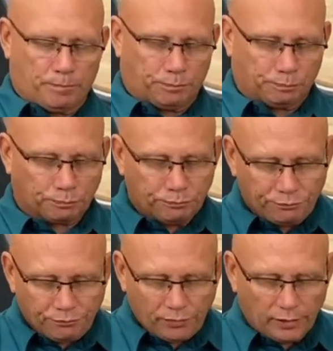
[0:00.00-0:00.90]
it is a
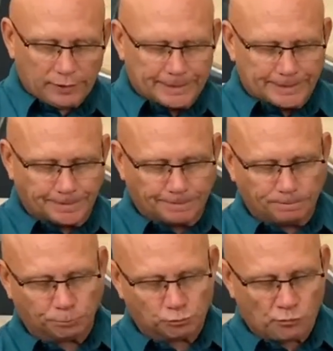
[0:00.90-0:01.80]
sweetness. There is
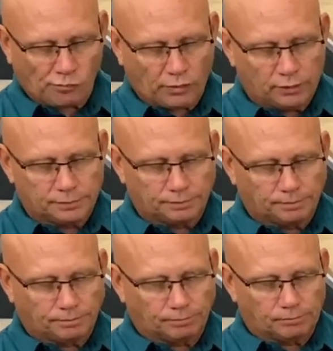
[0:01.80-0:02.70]
no doubt about
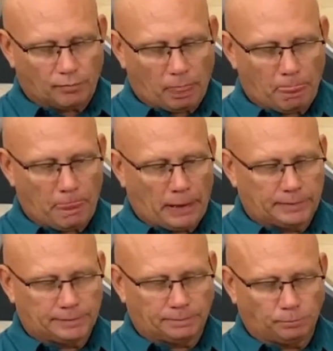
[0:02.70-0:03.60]
that.
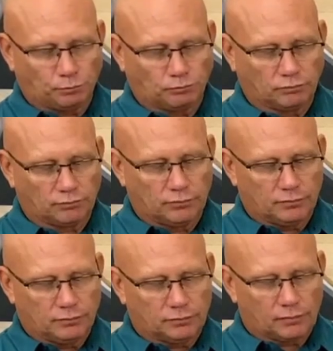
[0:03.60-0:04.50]
Um, if you
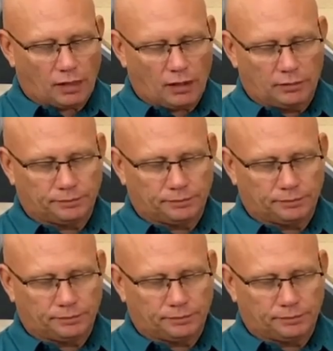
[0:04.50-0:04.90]
rank this in a